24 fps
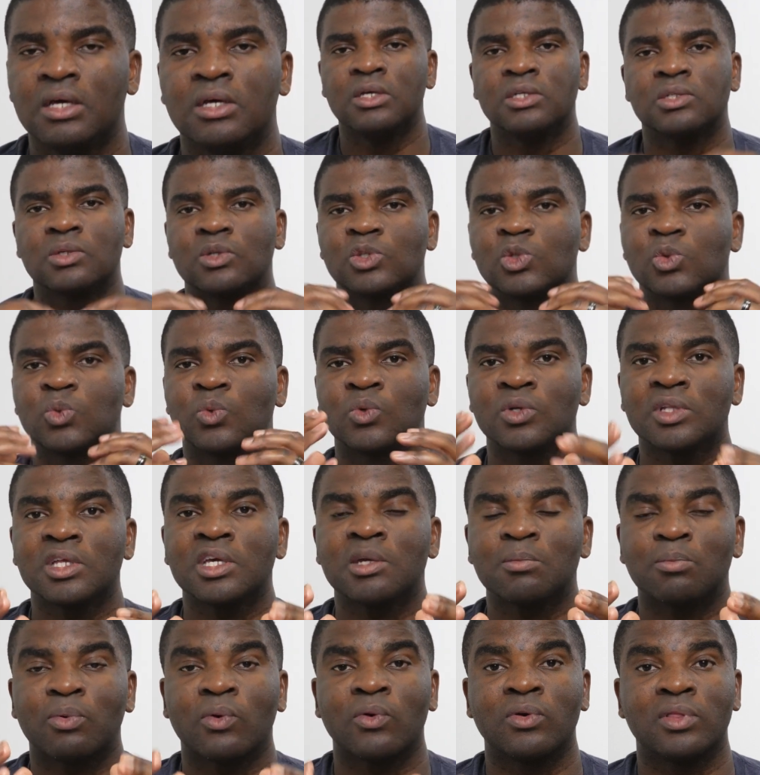So it's
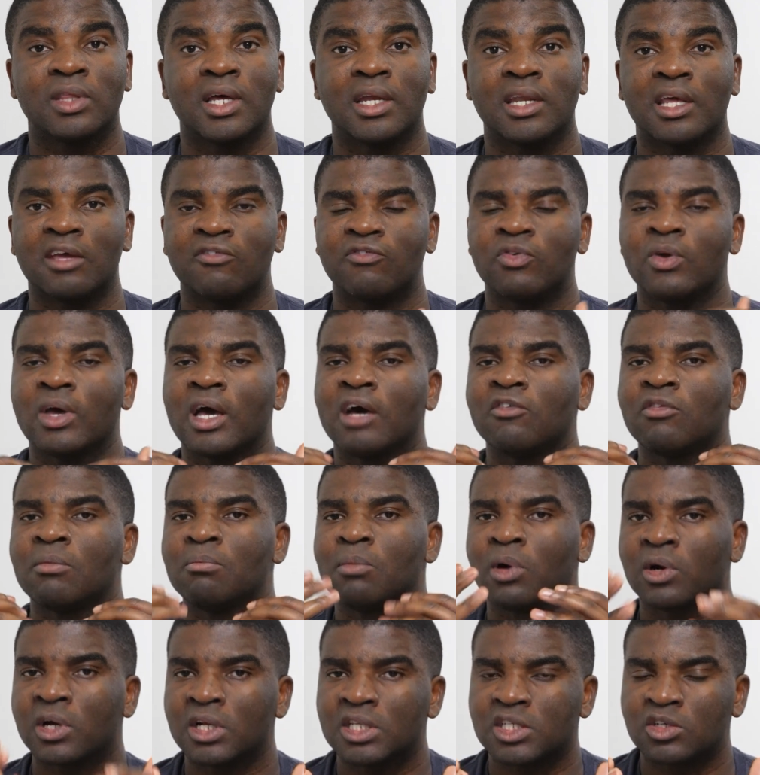really important that if you have a
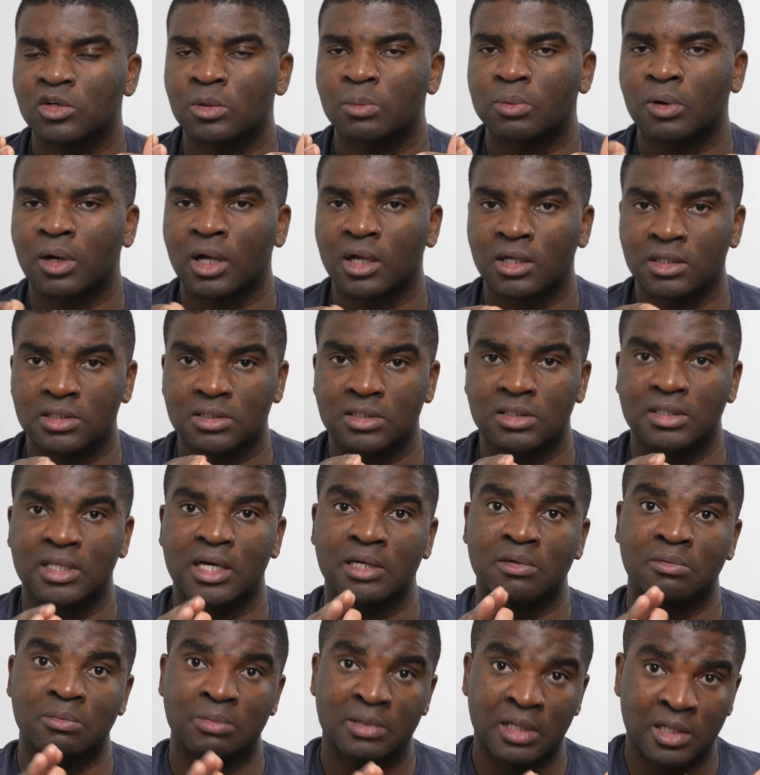monetary policy
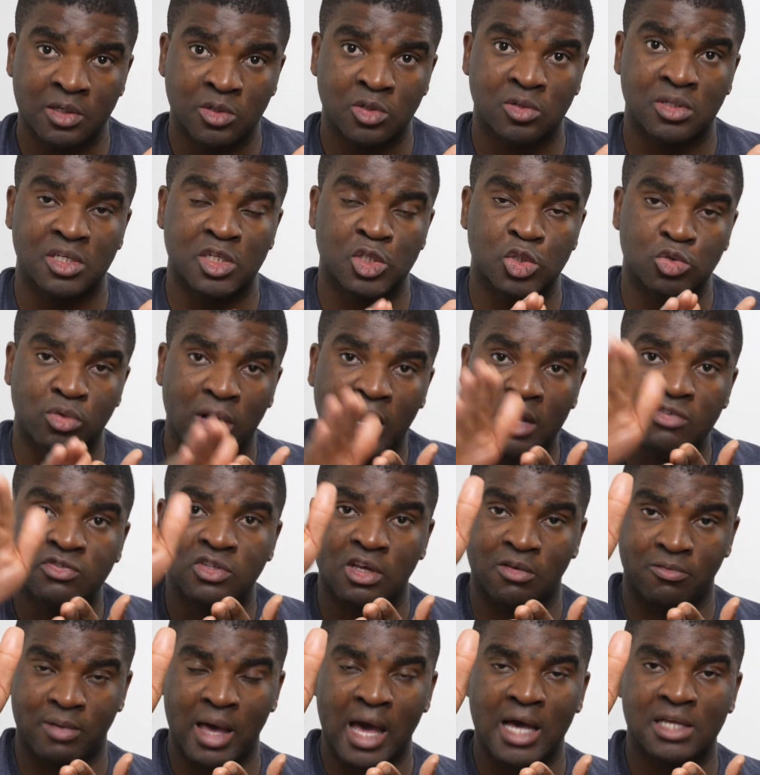that literally drives
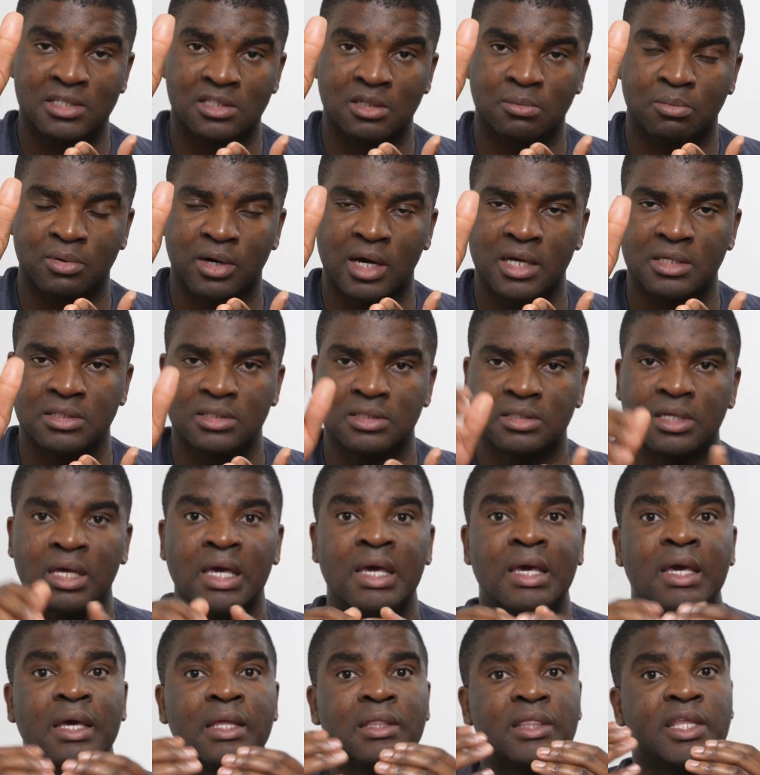up asset prices,
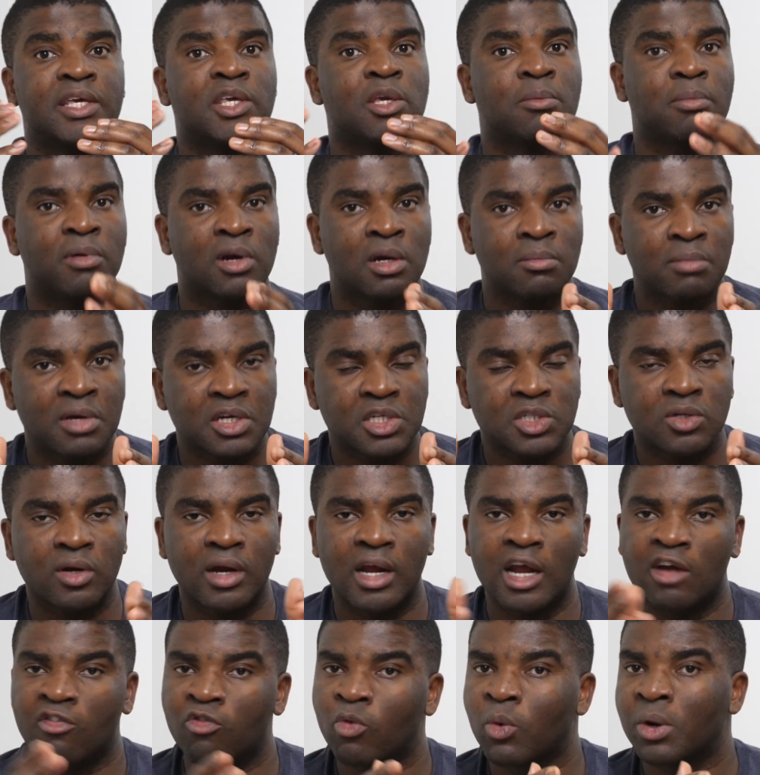then you better make sure
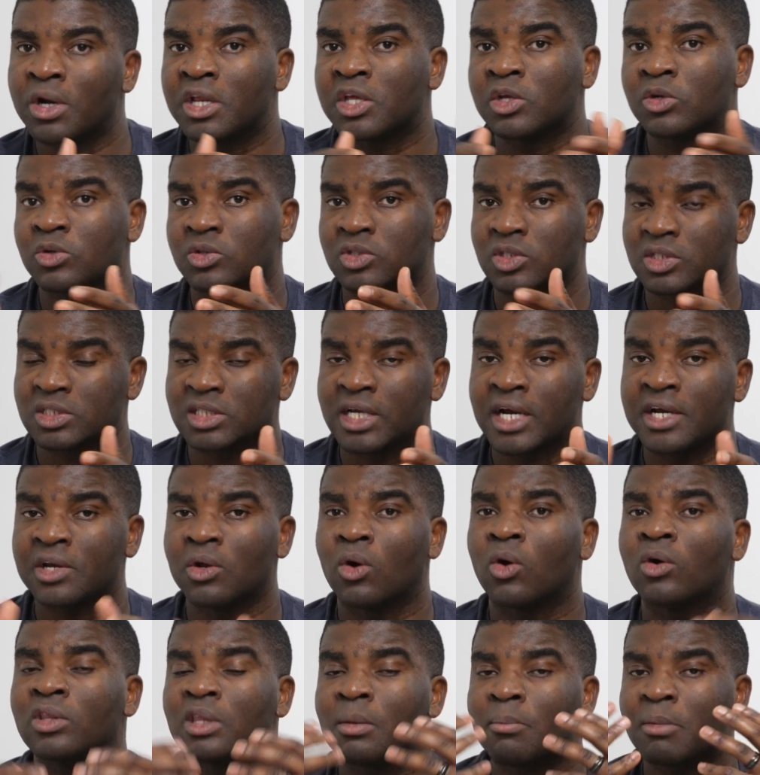everyone in your society,
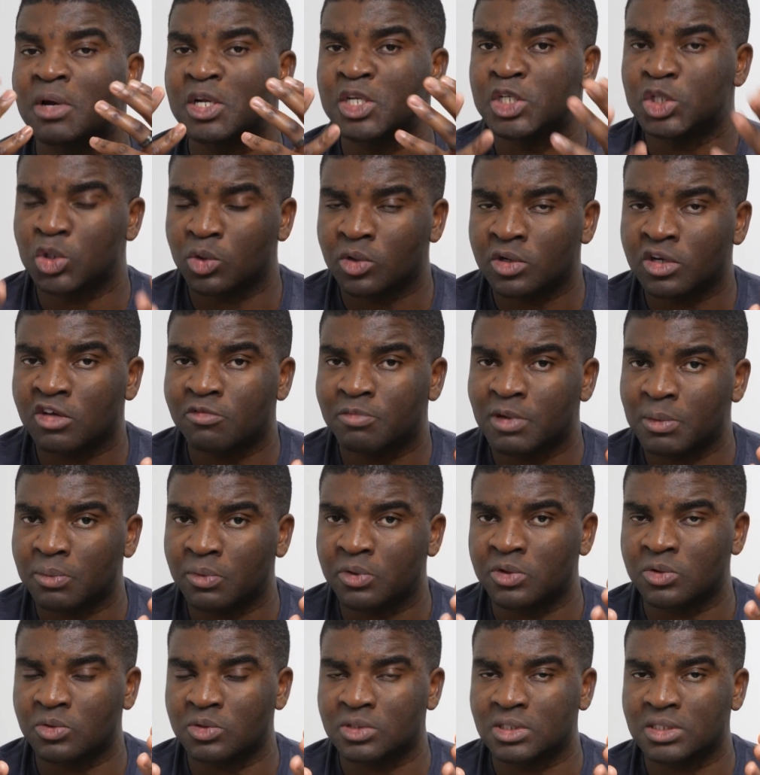or the majority of
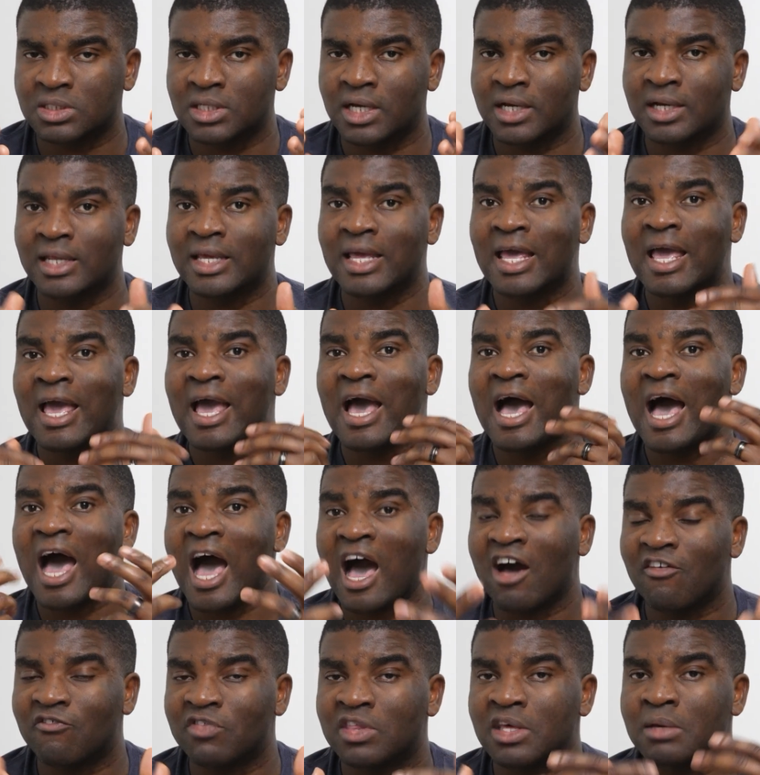people in your society,
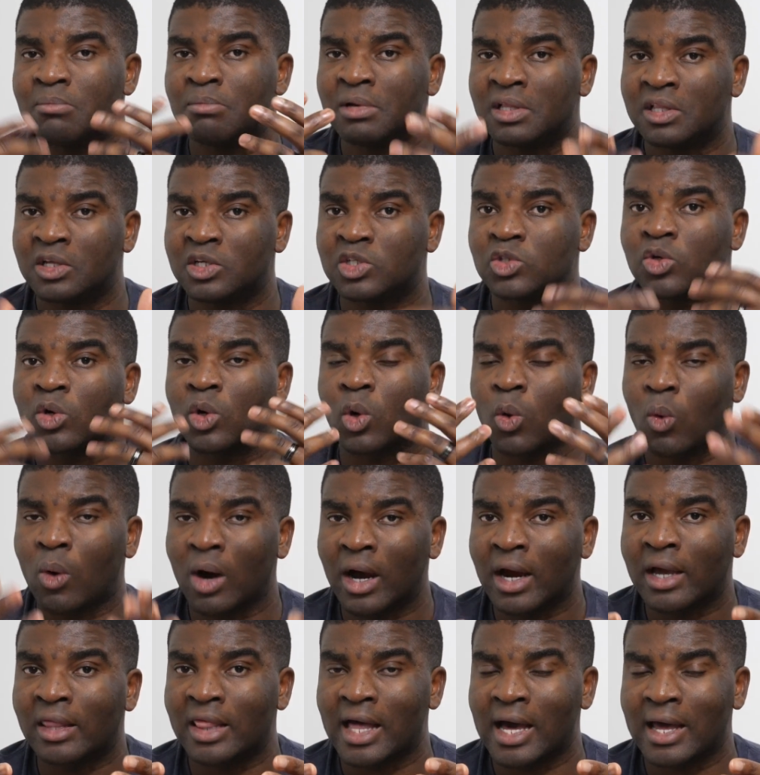have the ability to
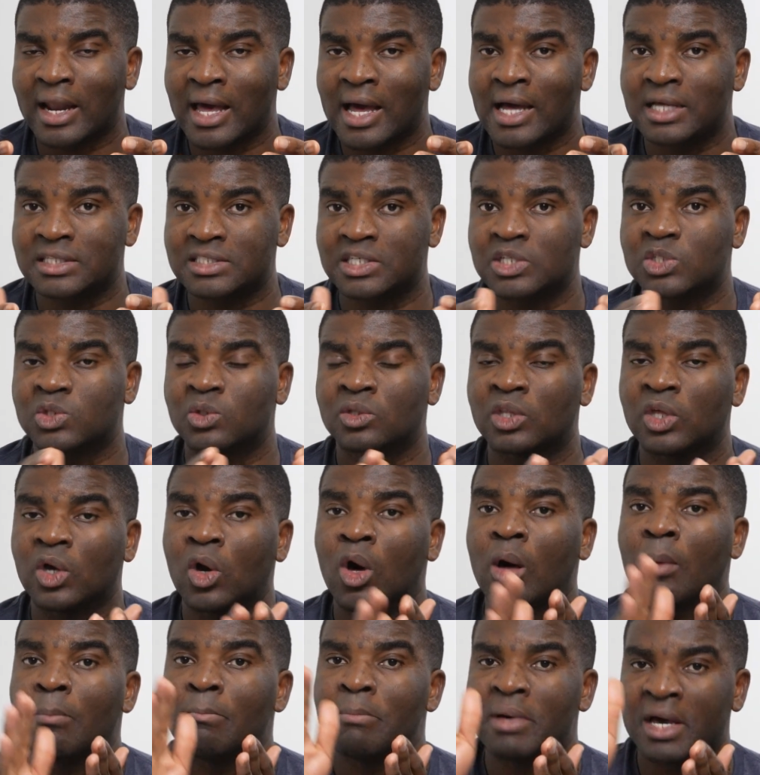acquire that asset so they
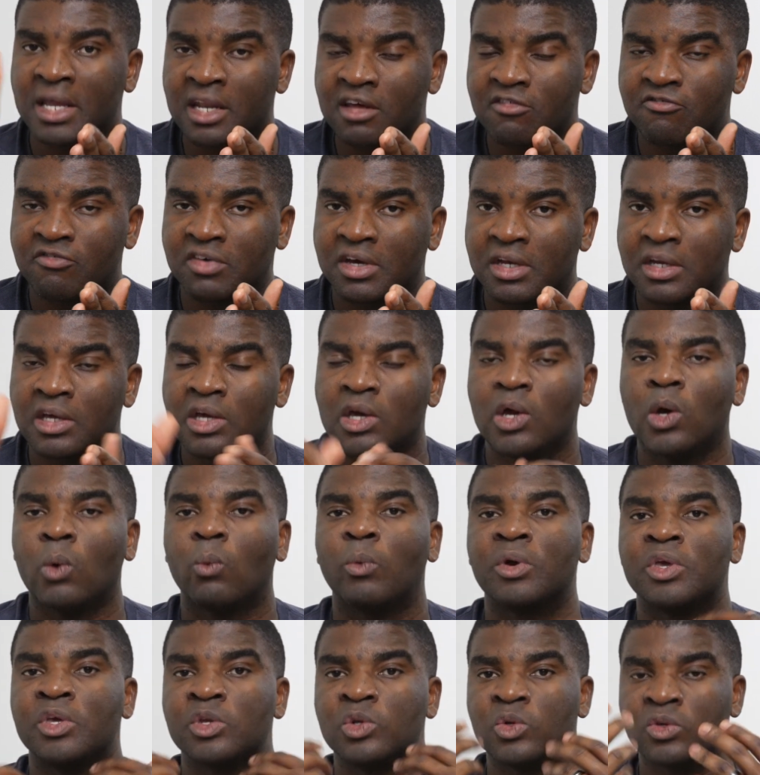all benefit
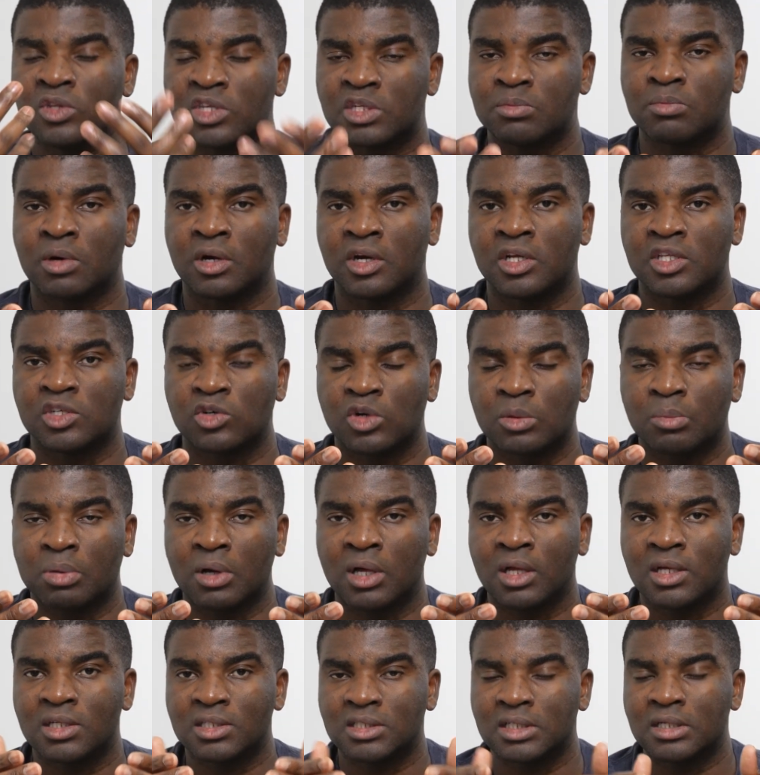when you do this monetary
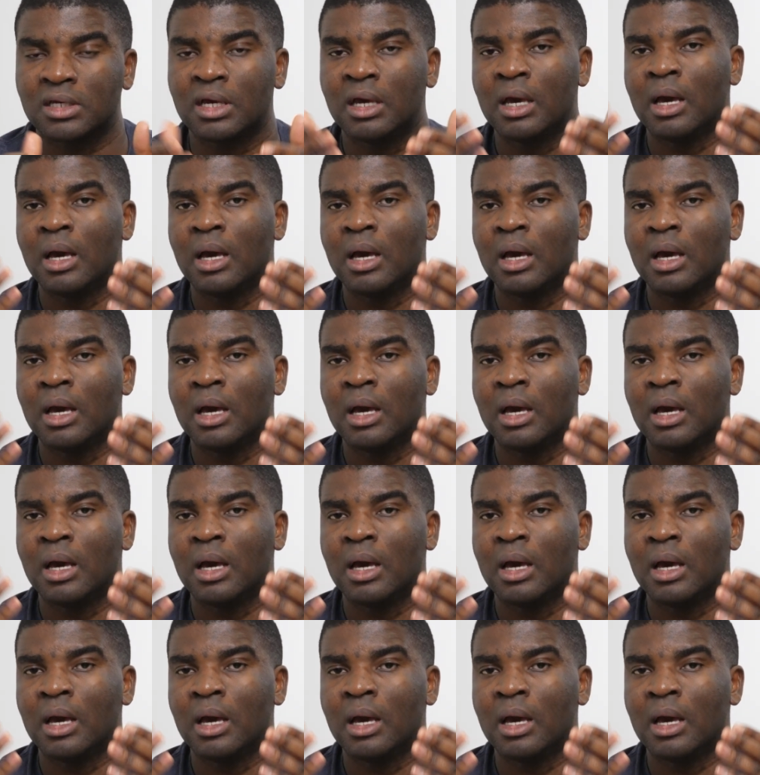policy.